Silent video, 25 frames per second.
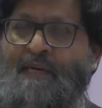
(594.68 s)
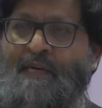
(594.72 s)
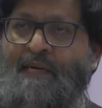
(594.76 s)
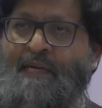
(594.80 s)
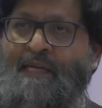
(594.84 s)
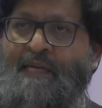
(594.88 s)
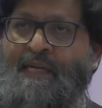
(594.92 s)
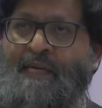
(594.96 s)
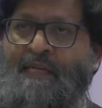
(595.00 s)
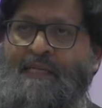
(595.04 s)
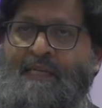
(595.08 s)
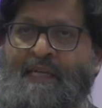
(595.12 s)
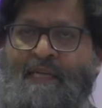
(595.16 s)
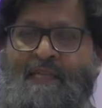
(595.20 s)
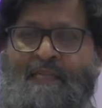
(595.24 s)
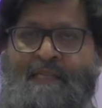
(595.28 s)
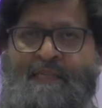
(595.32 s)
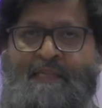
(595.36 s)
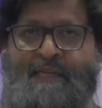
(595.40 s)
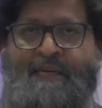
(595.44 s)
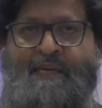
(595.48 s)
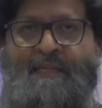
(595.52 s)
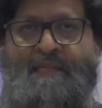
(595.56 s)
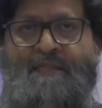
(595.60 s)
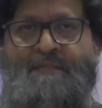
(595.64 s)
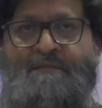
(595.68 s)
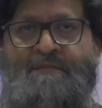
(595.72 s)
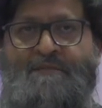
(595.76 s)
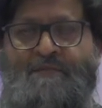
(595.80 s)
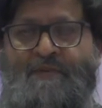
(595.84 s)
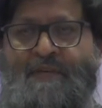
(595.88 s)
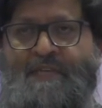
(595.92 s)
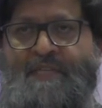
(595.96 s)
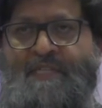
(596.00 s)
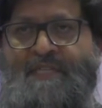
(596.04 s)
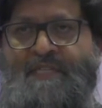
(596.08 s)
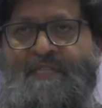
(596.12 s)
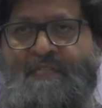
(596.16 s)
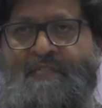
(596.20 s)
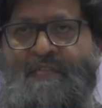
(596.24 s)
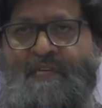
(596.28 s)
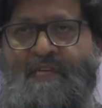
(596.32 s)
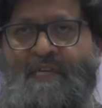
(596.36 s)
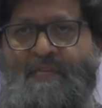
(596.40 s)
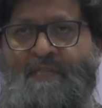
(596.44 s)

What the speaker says: And that phrase